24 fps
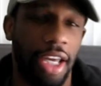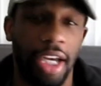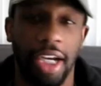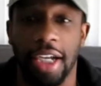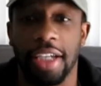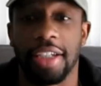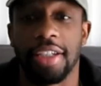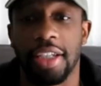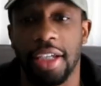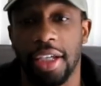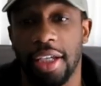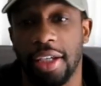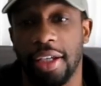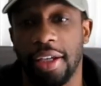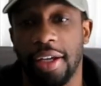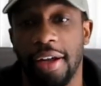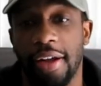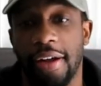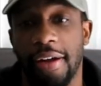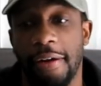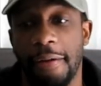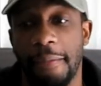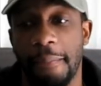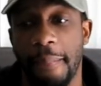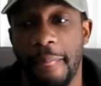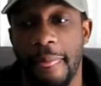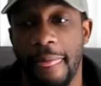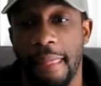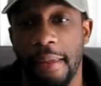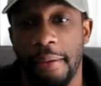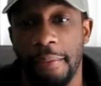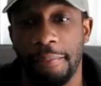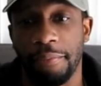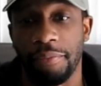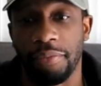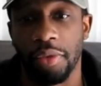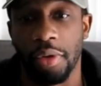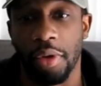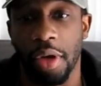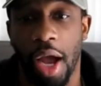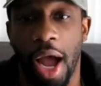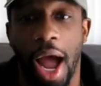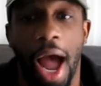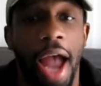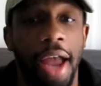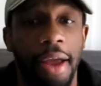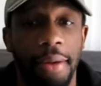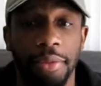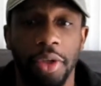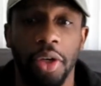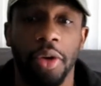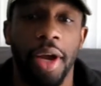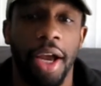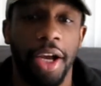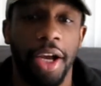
I said, I am no